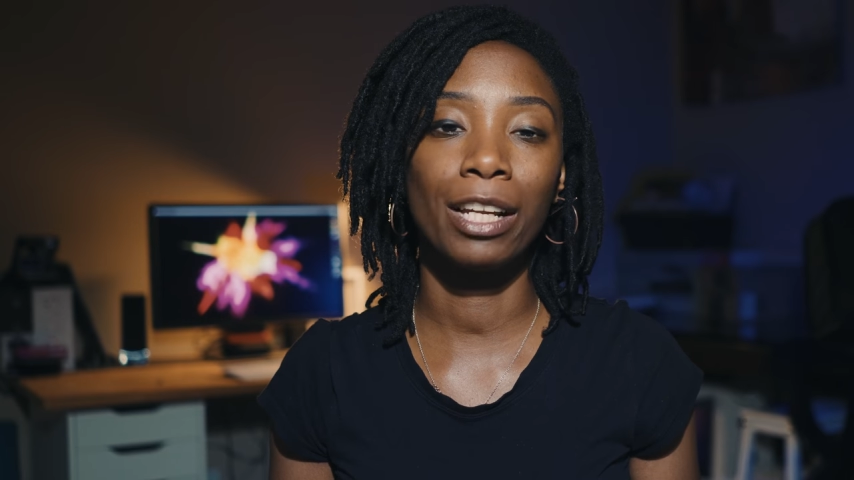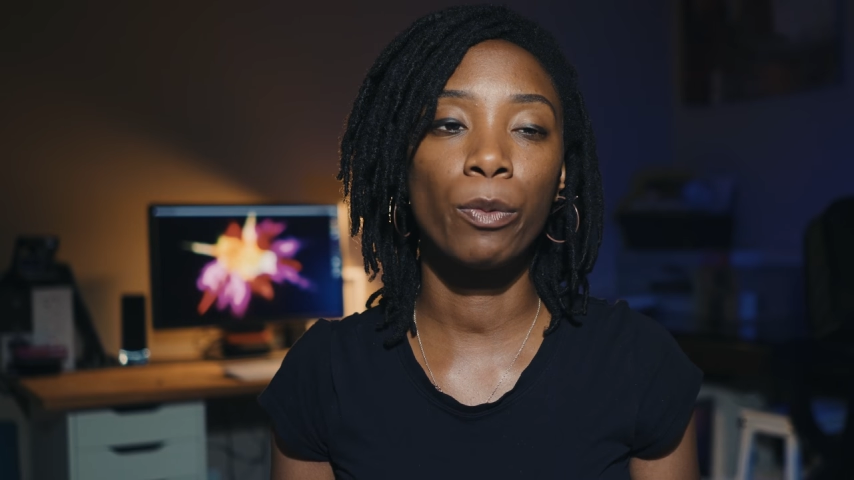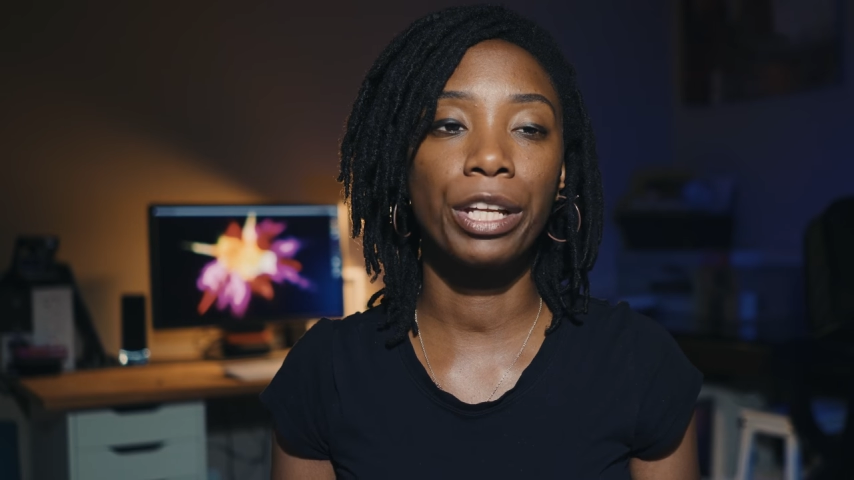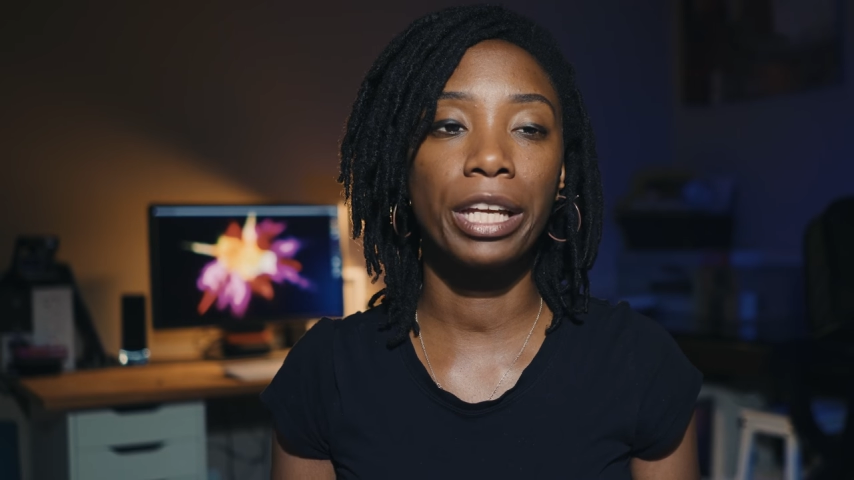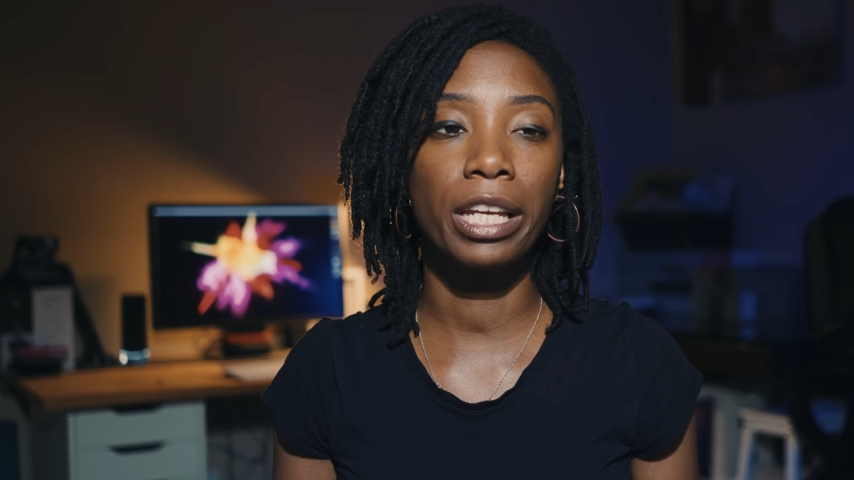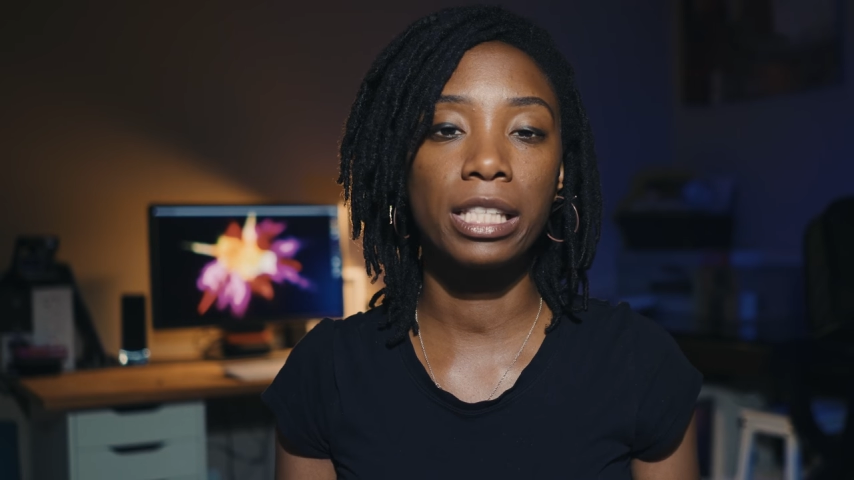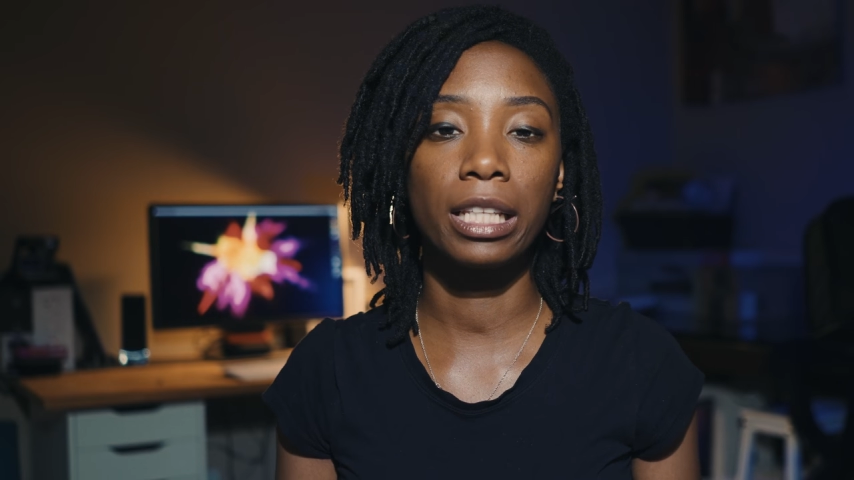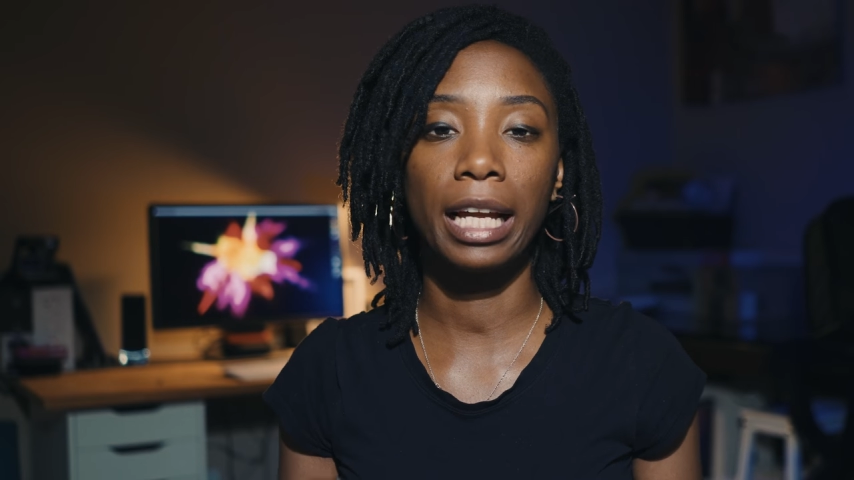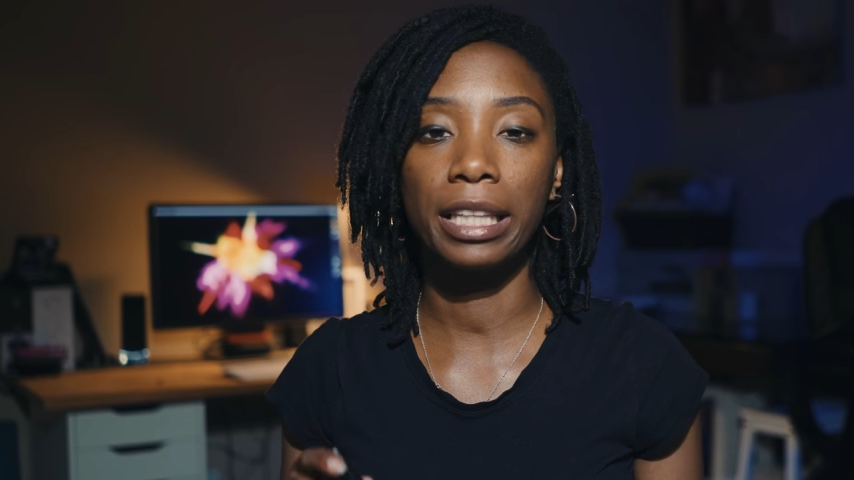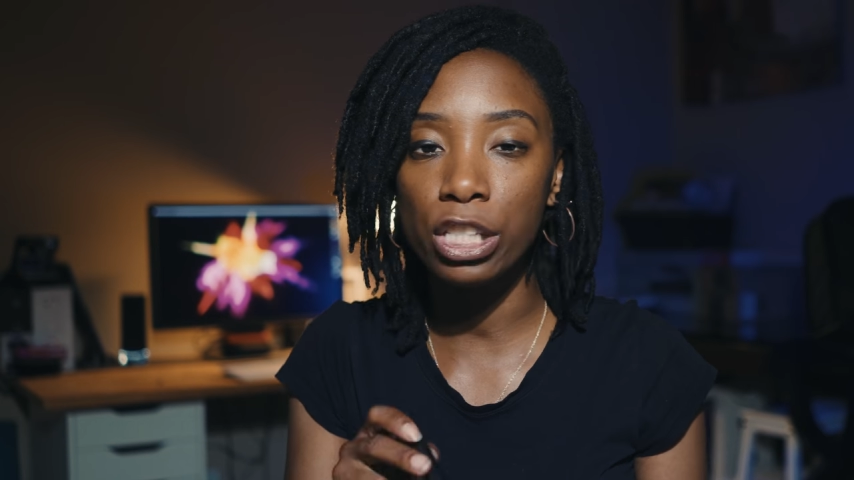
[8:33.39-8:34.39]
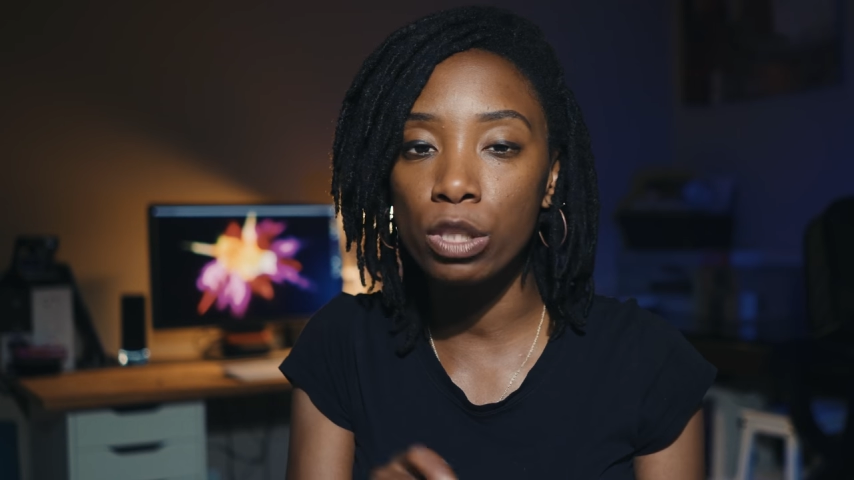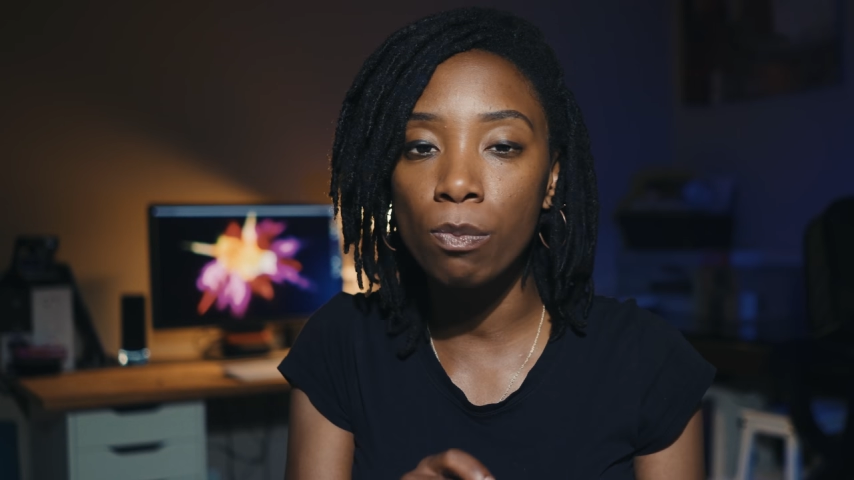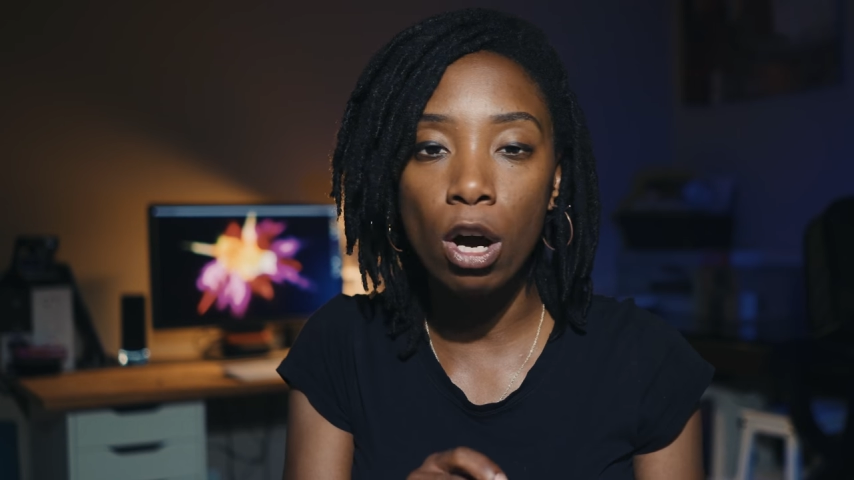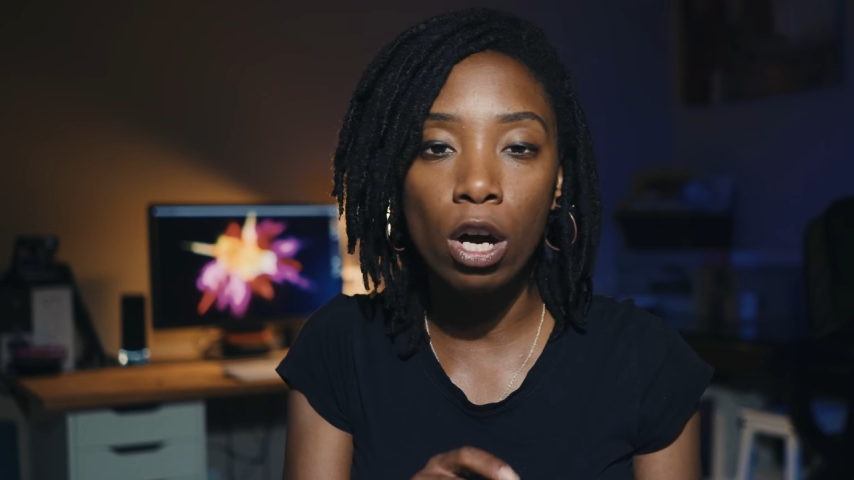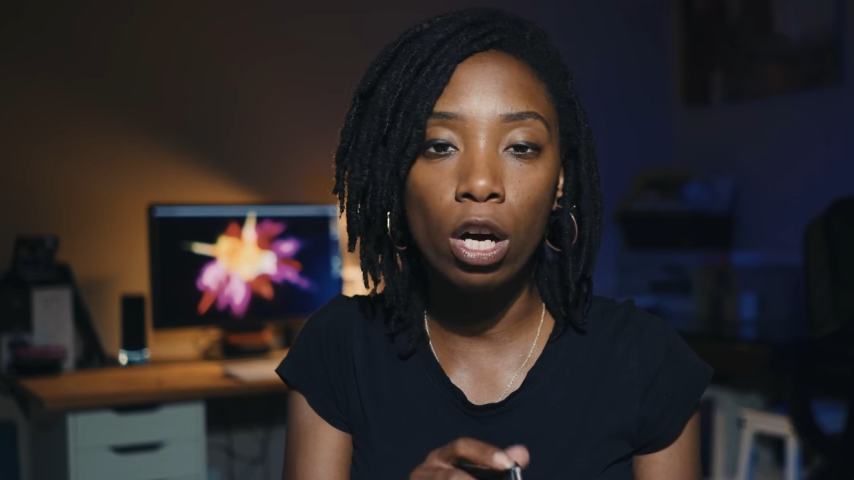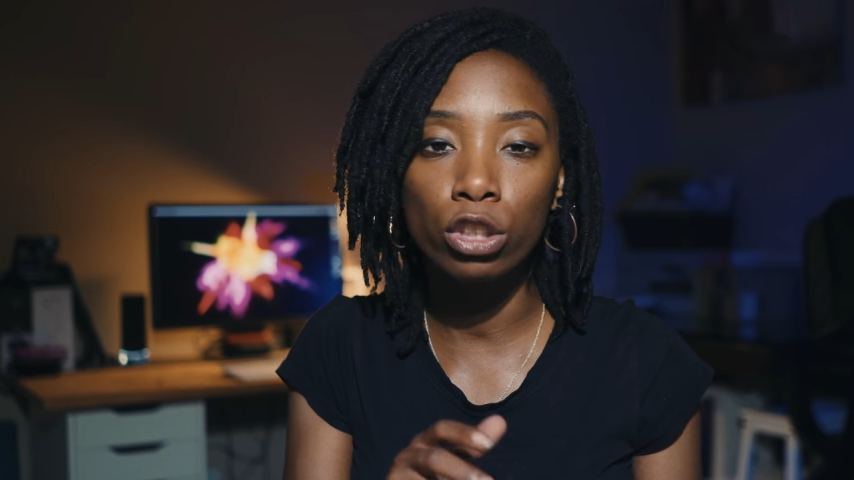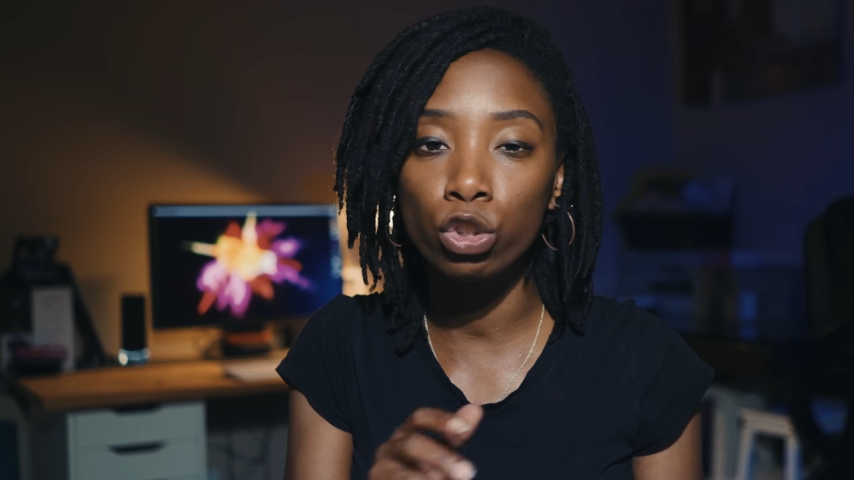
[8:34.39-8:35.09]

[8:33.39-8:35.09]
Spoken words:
I didn't want to get into like the small,